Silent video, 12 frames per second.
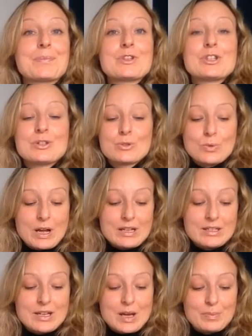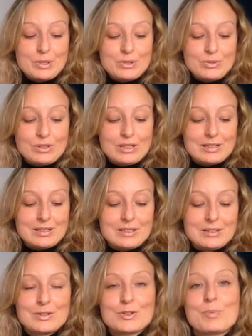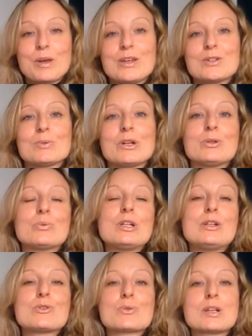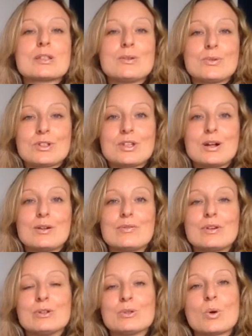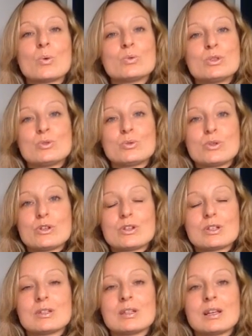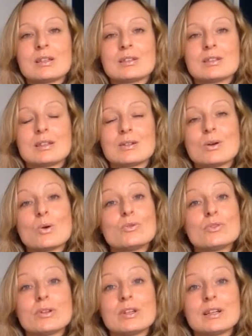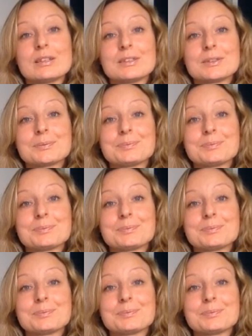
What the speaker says: just try and tap into that space where you really trust yourself and your own intuition and go for that.